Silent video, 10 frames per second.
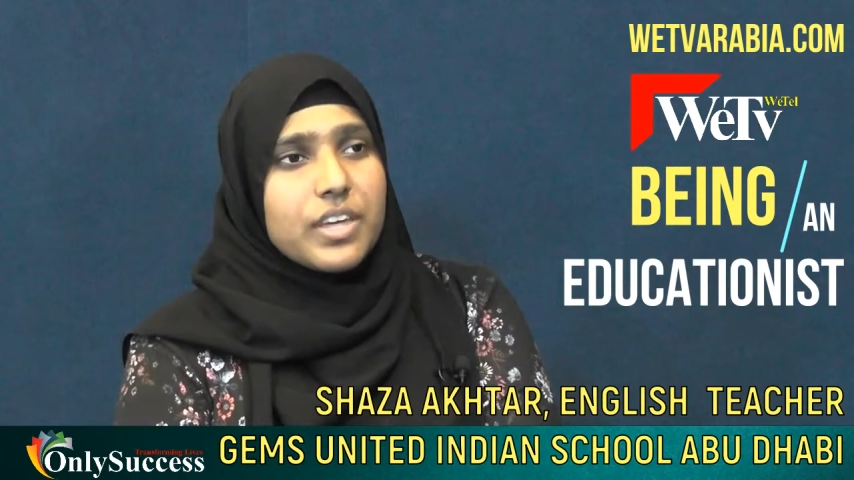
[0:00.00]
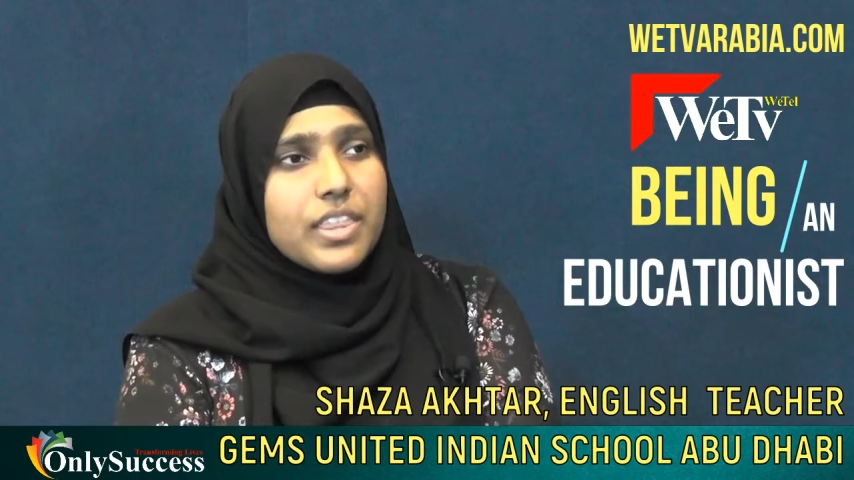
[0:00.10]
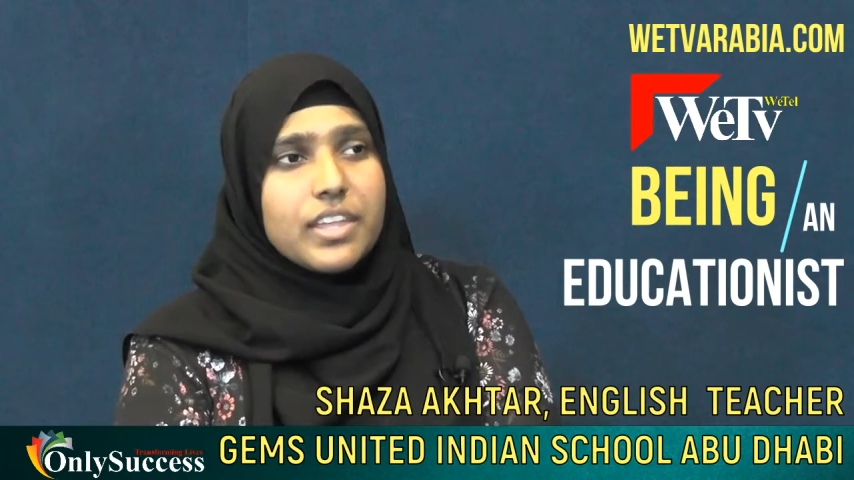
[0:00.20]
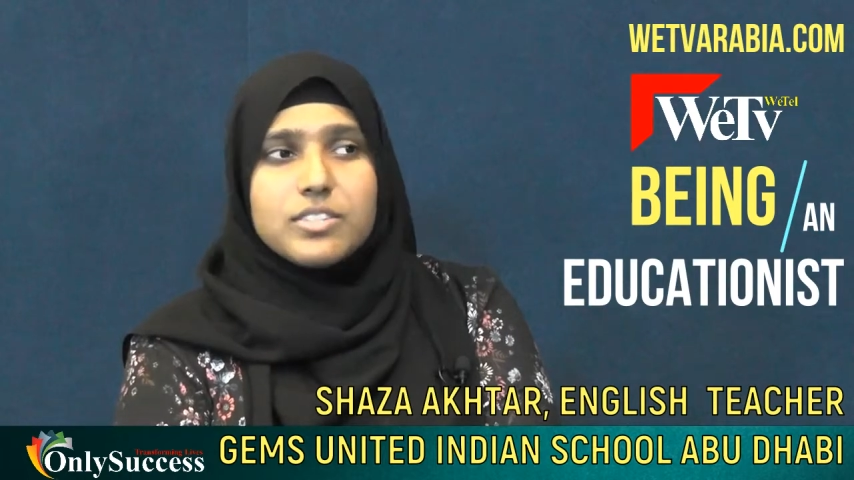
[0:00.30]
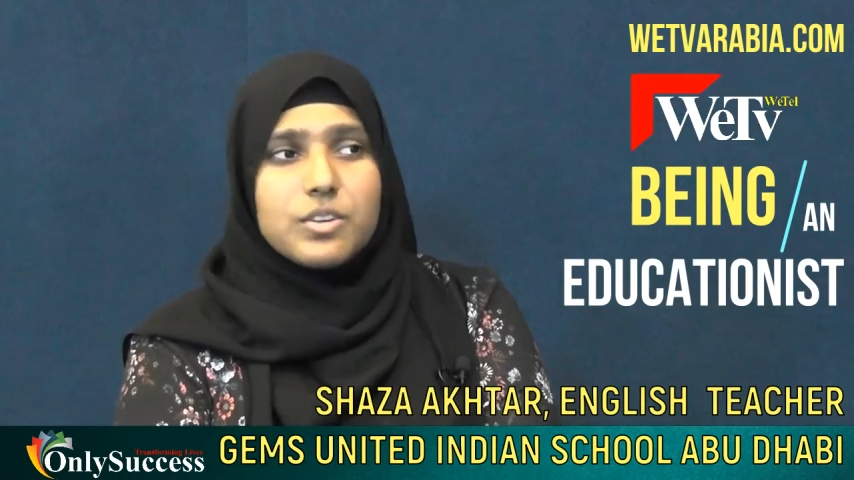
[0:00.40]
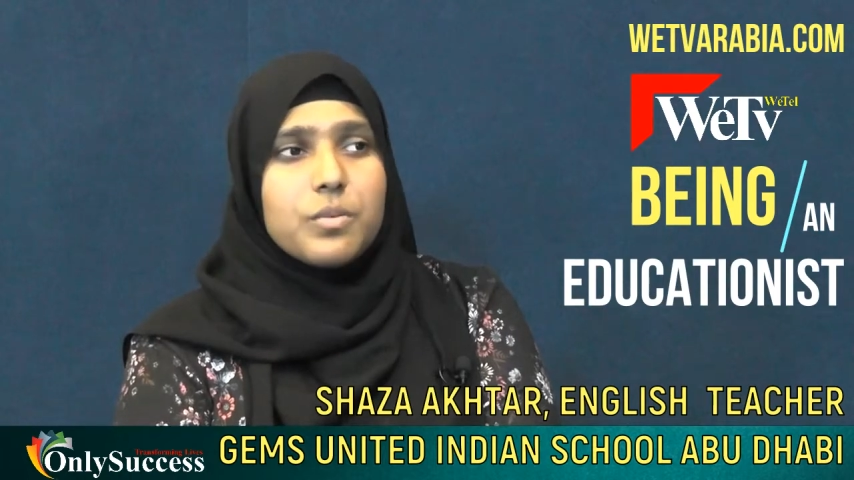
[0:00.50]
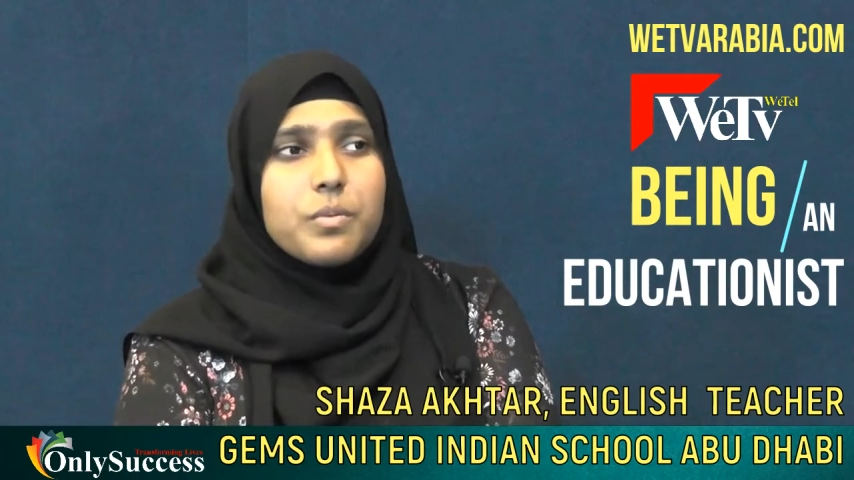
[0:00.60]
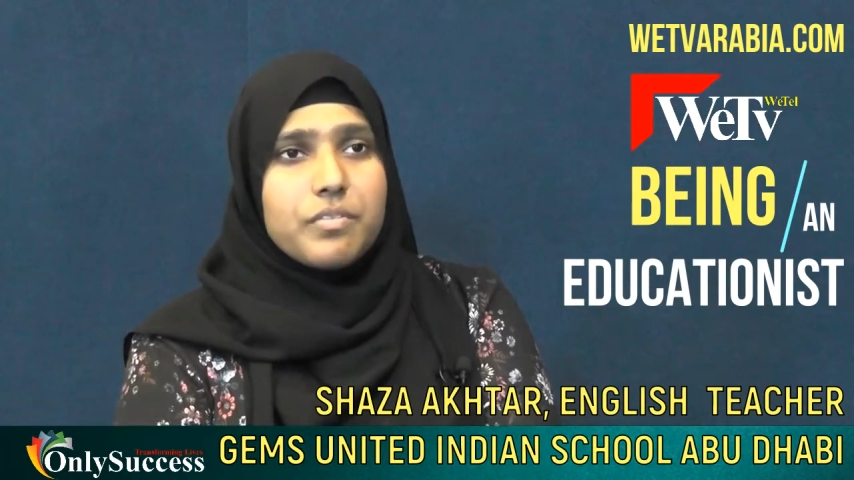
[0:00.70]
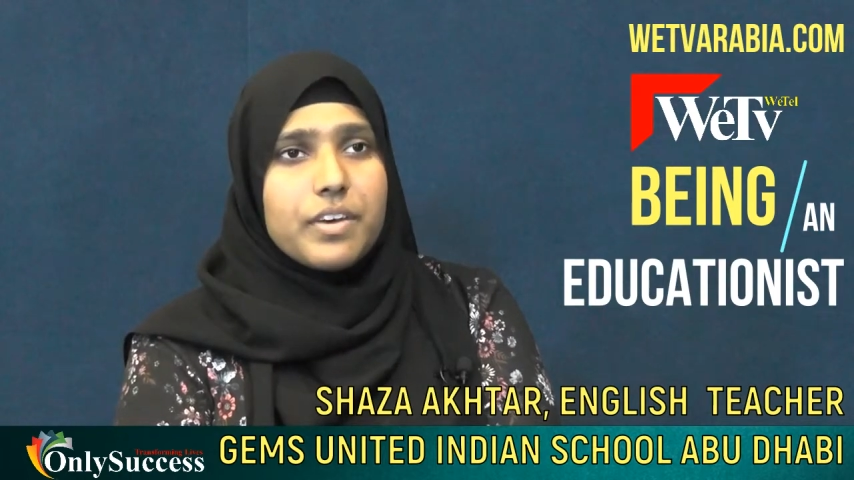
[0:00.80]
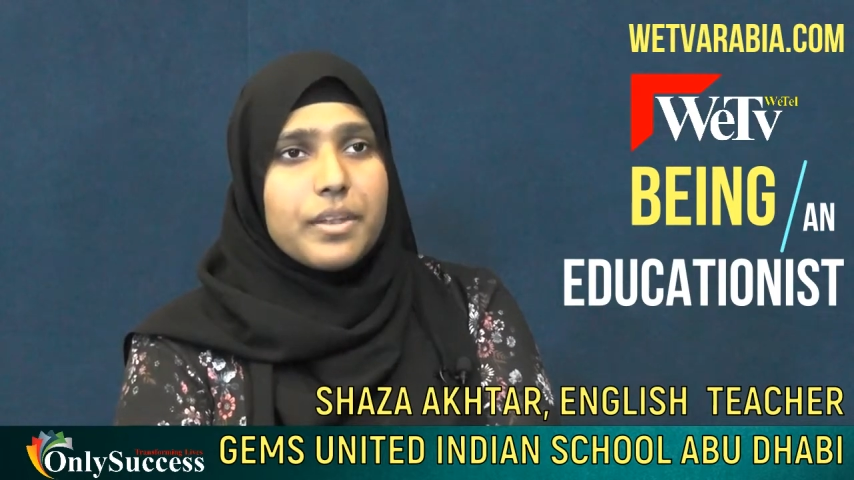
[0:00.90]
I think it's going
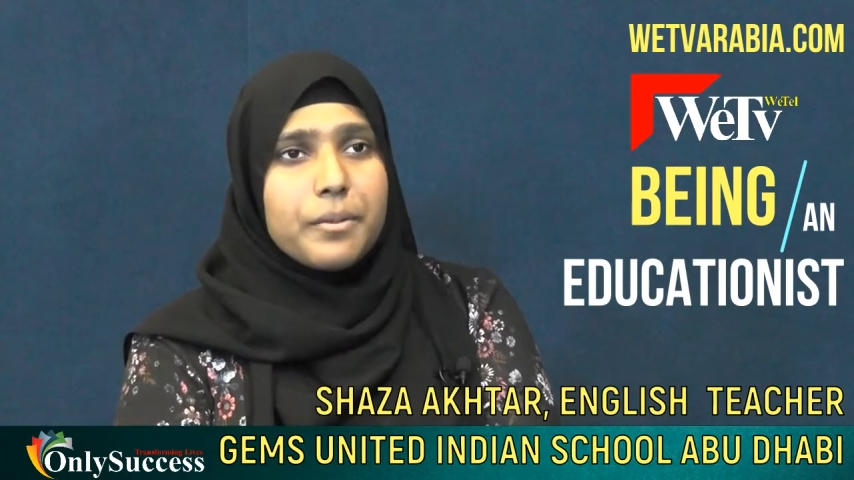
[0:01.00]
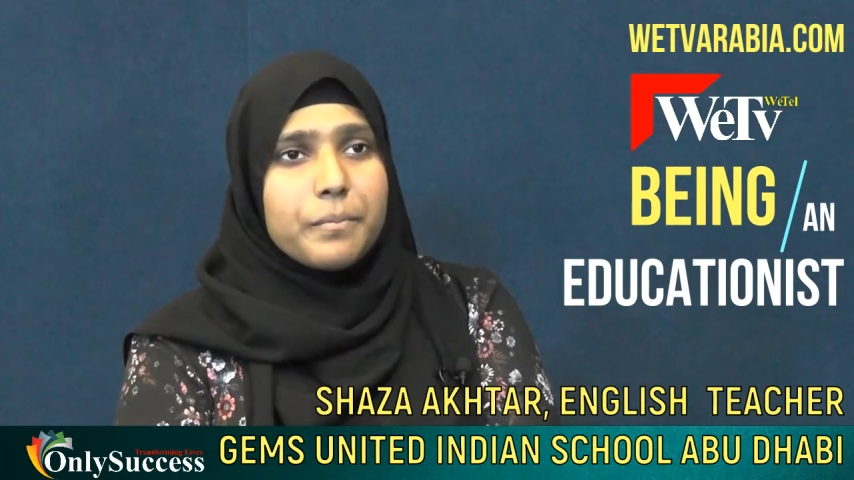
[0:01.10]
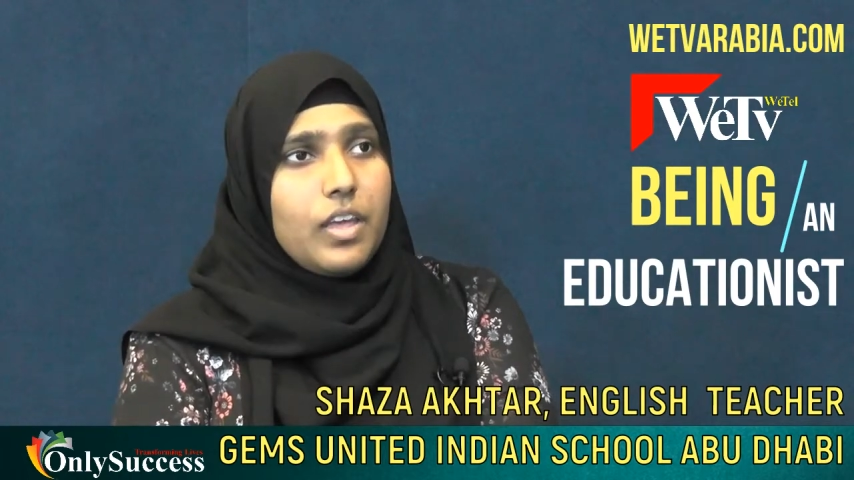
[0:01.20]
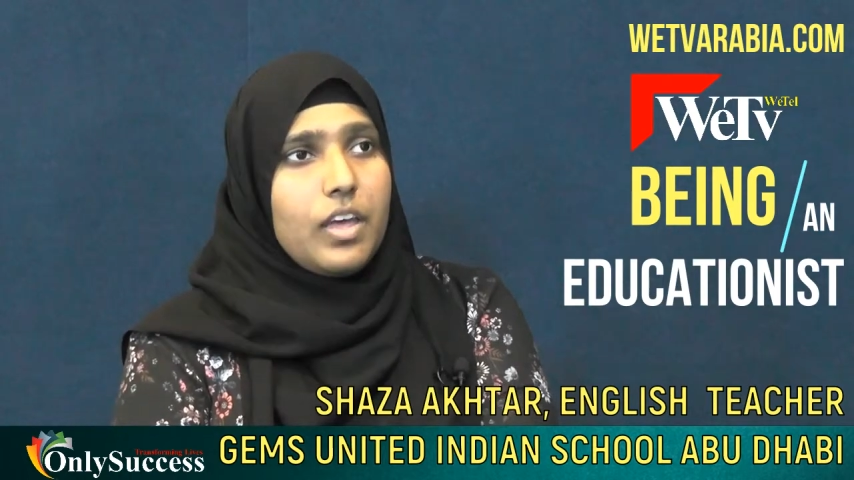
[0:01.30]
to be fine.